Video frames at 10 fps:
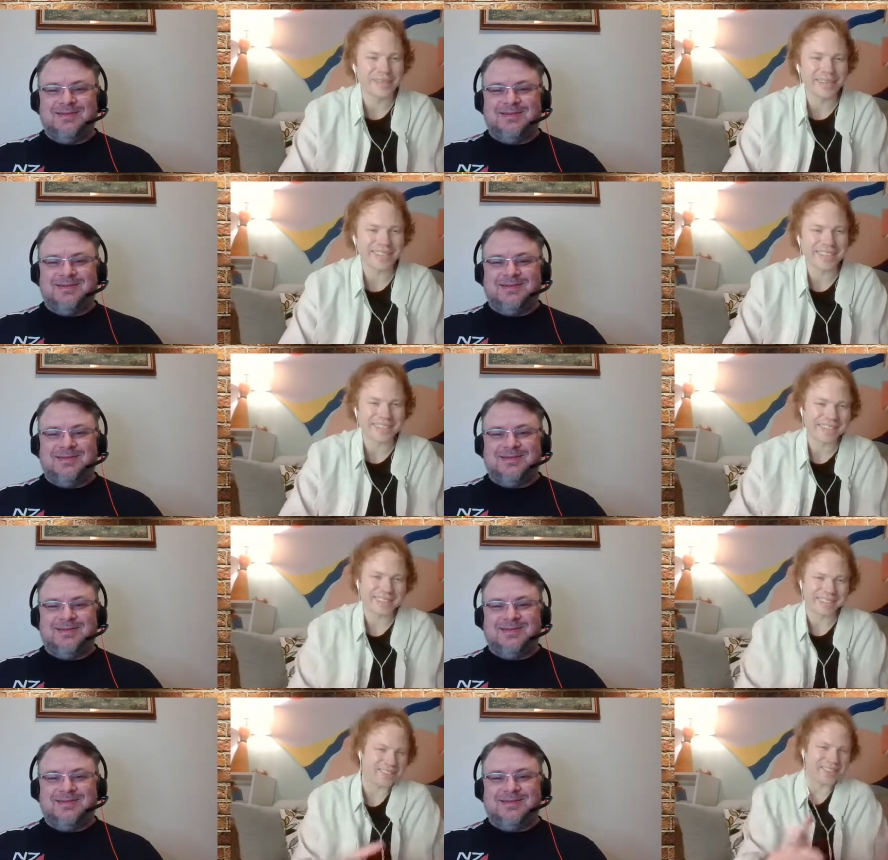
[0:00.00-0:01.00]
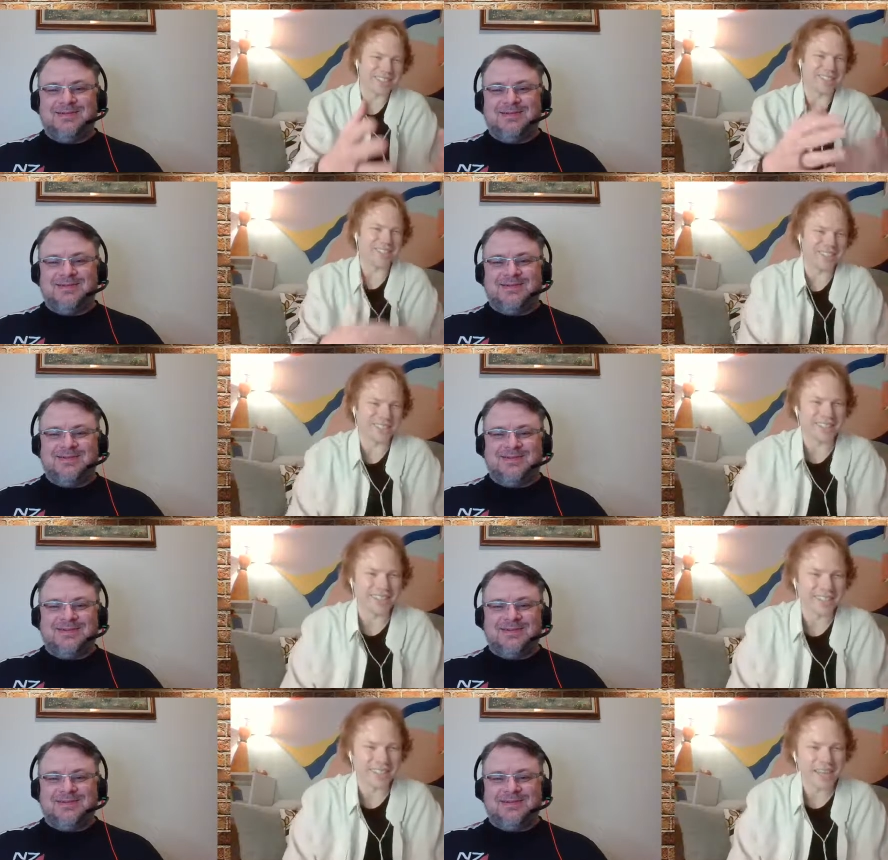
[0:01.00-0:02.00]
Speaker 1: minutes, like here's the closest you're
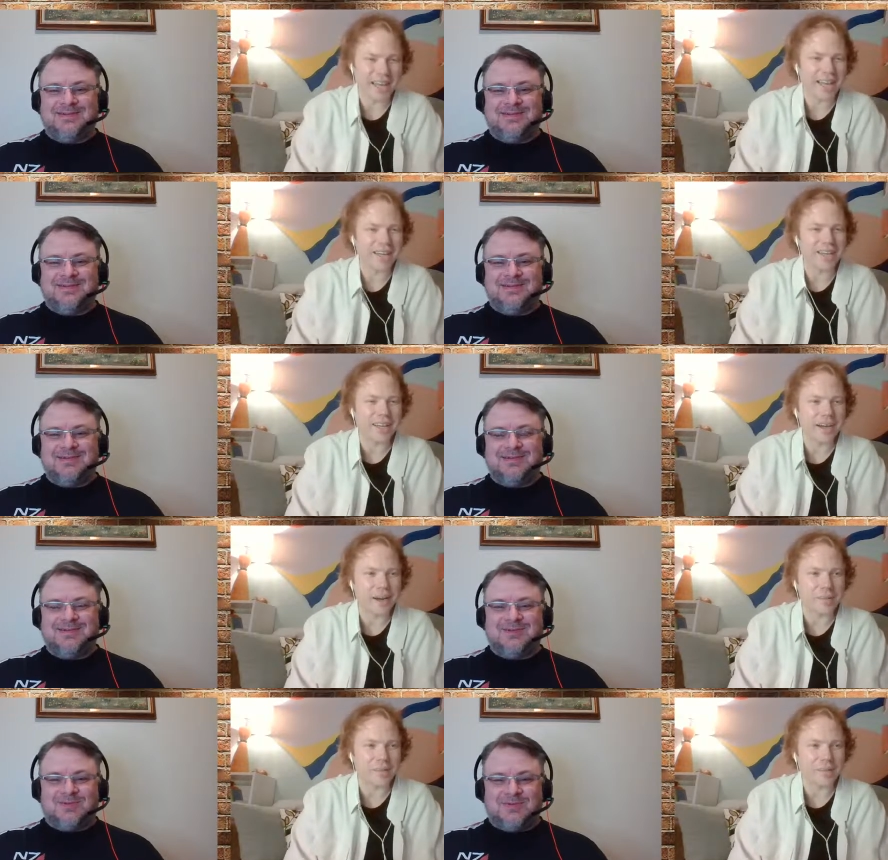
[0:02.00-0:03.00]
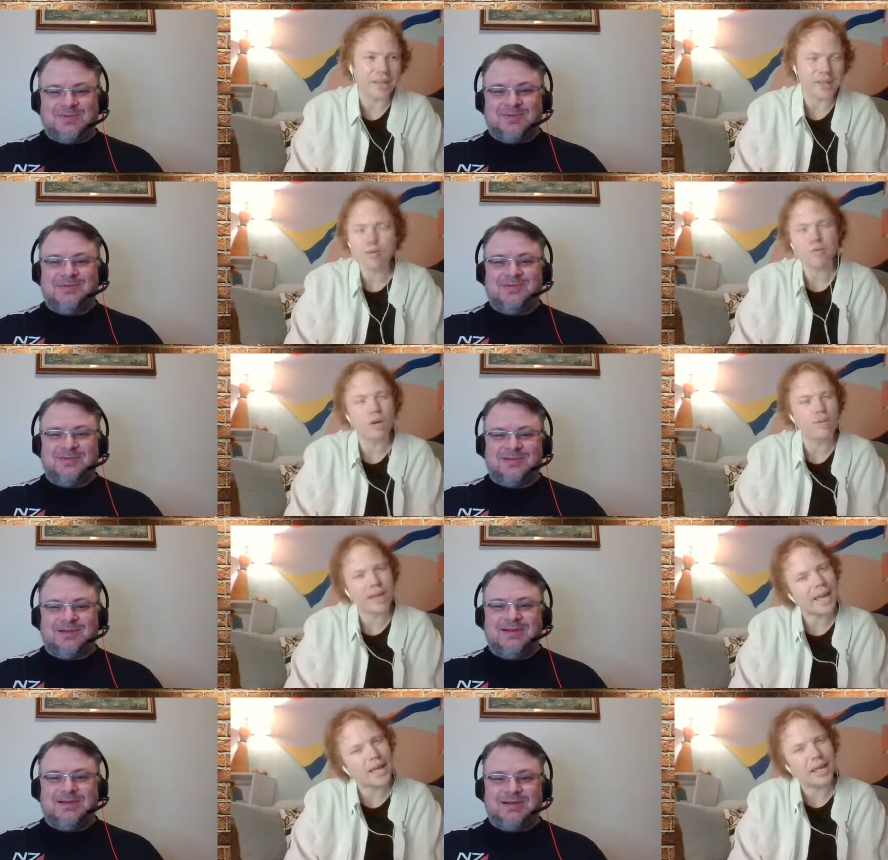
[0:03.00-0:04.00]
gonna get. Um, and it was more of
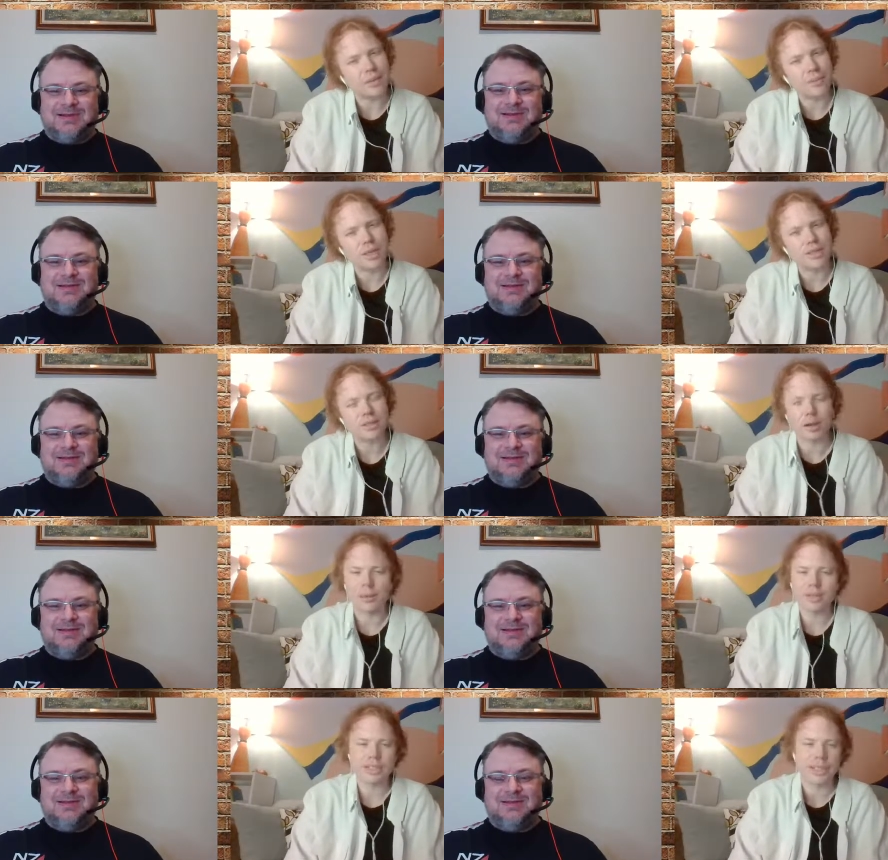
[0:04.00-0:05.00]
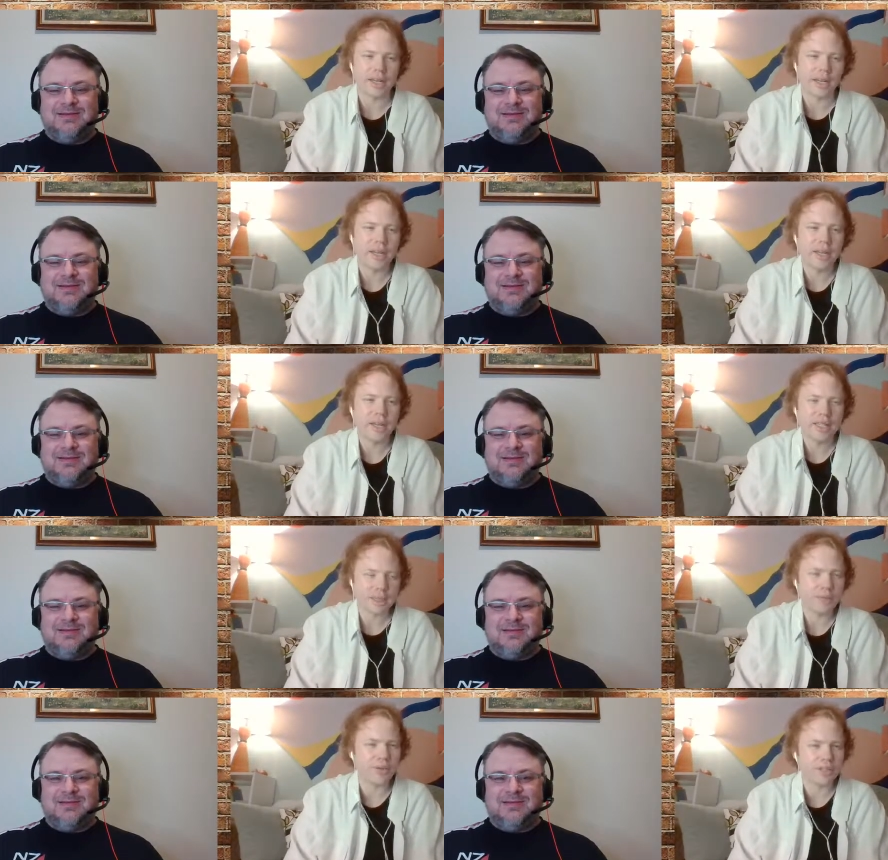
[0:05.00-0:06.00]
an editing piece almost than a.
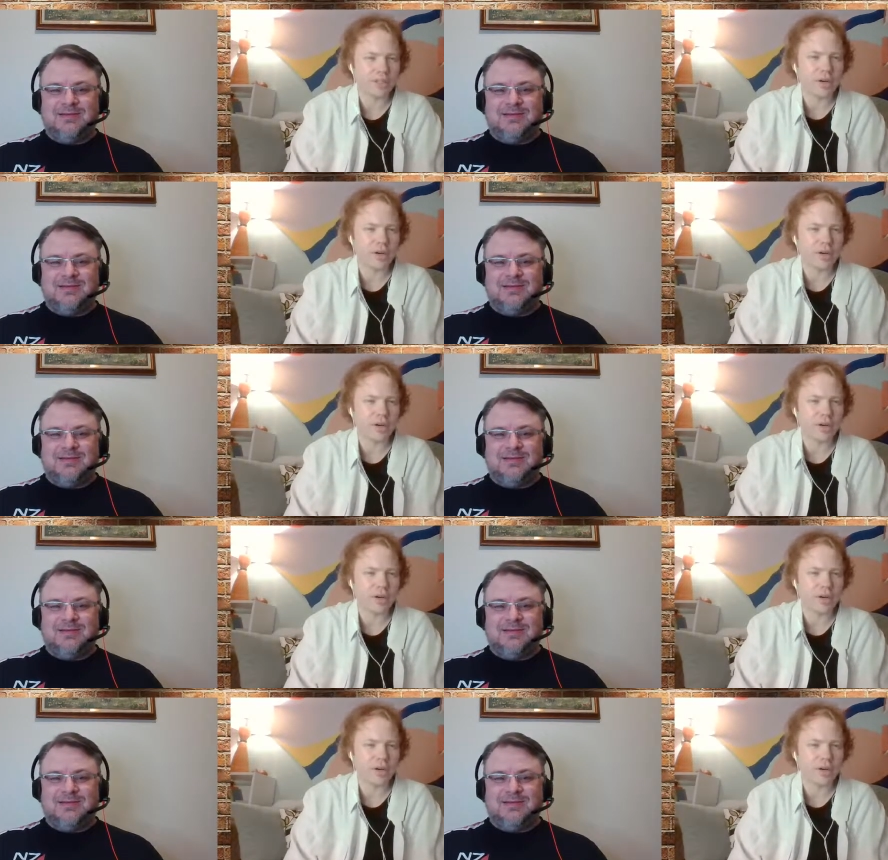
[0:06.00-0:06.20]
Some of it's